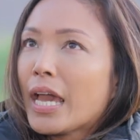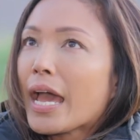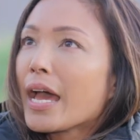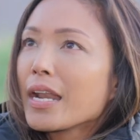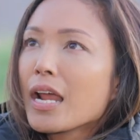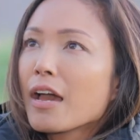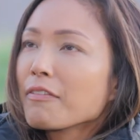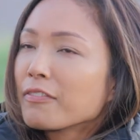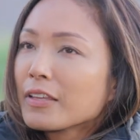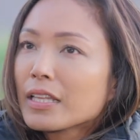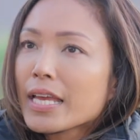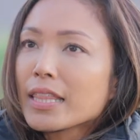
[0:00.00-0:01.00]
And I
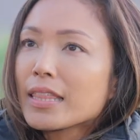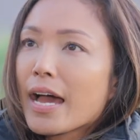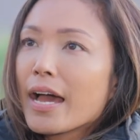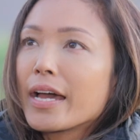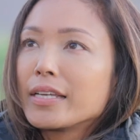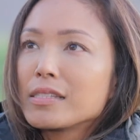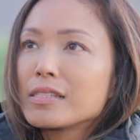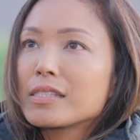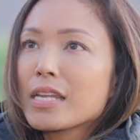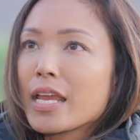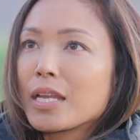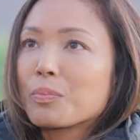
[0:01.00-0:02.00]
feel like that has
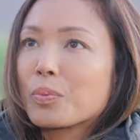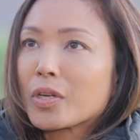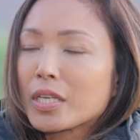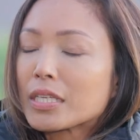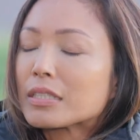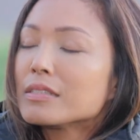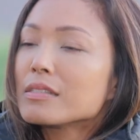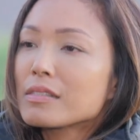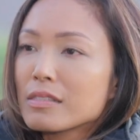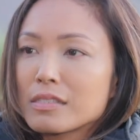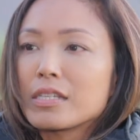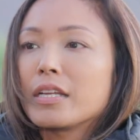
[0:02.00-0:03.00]
stayed pretty
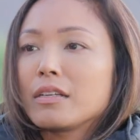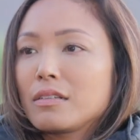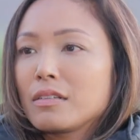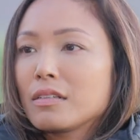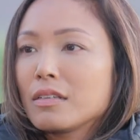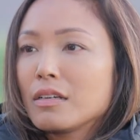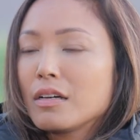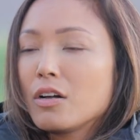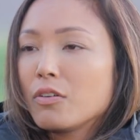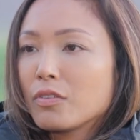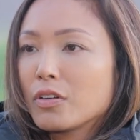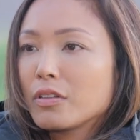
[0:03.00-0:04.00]
consistent
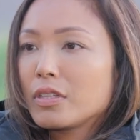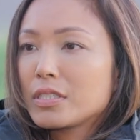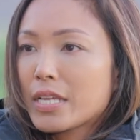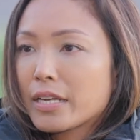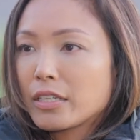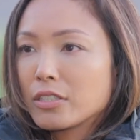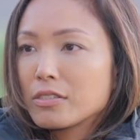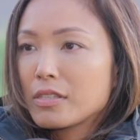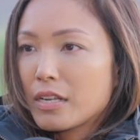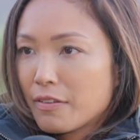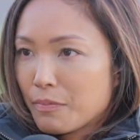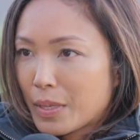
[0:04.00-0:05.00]
over the 10 years
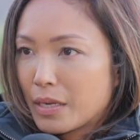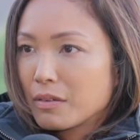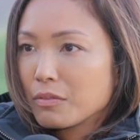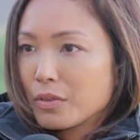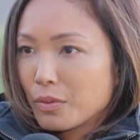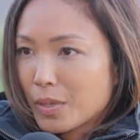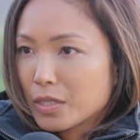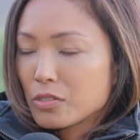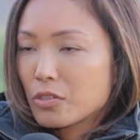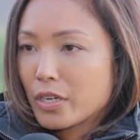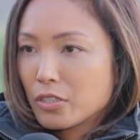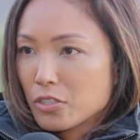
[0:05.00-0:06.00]
that I've been with
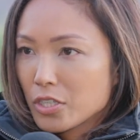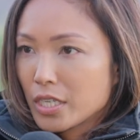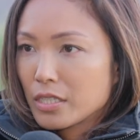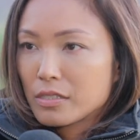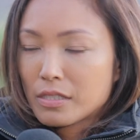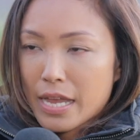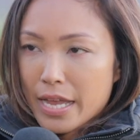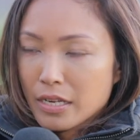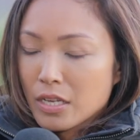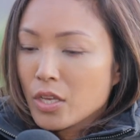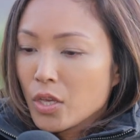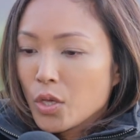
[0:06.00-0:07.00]
Monster Energy, is that
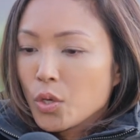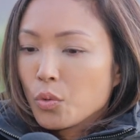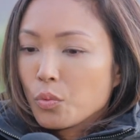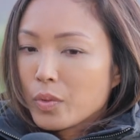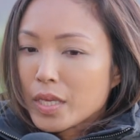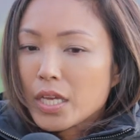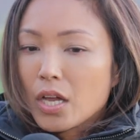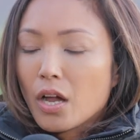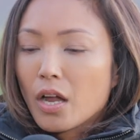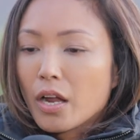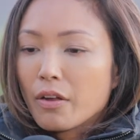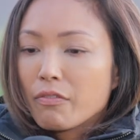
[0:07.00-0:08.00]
we
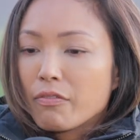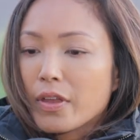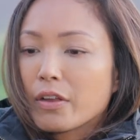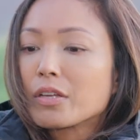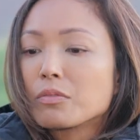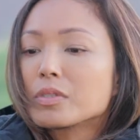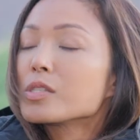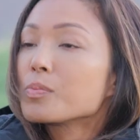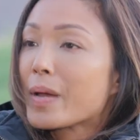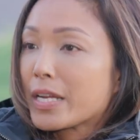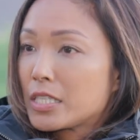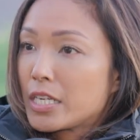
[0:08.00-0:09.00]
are very
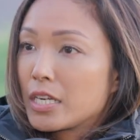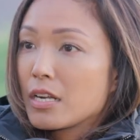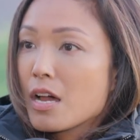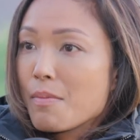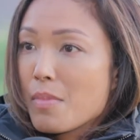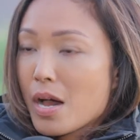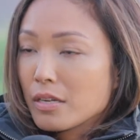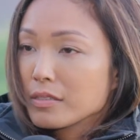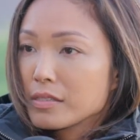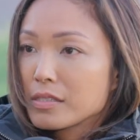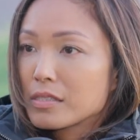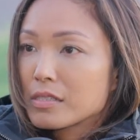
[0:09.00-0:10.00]
respected
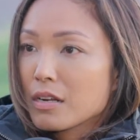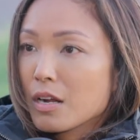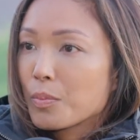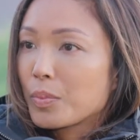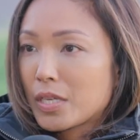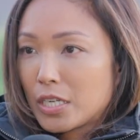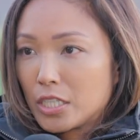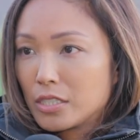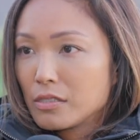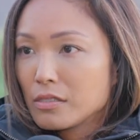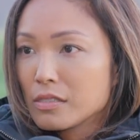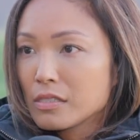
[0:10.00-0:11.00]
amongst our
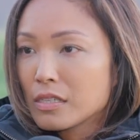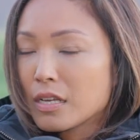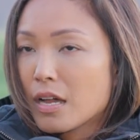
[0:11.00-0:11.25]
peers.